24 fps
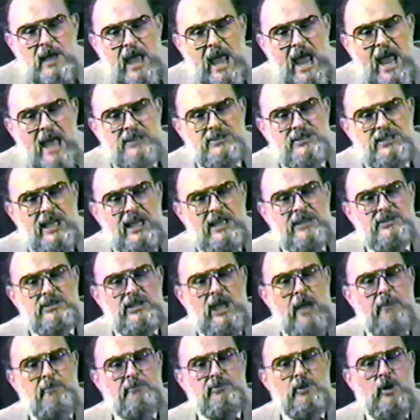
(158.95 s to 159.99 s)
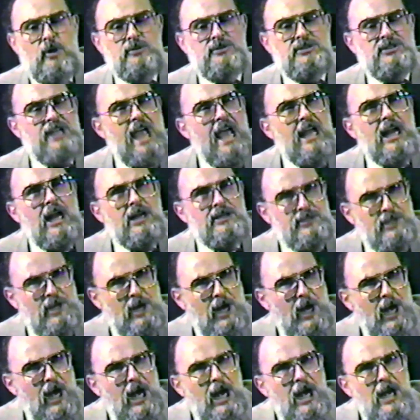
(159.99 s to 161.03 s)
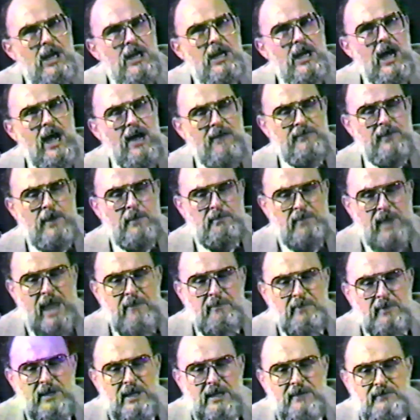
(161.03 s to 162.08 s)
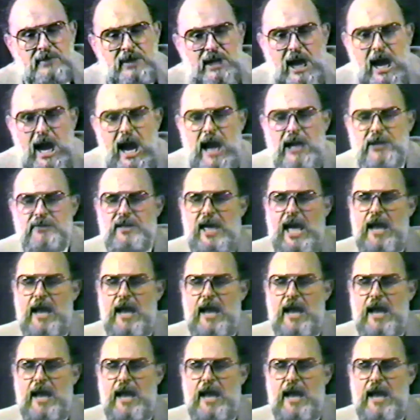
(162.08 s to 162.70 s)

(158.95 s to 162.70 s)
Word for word: as he is the progenitor of the people of God,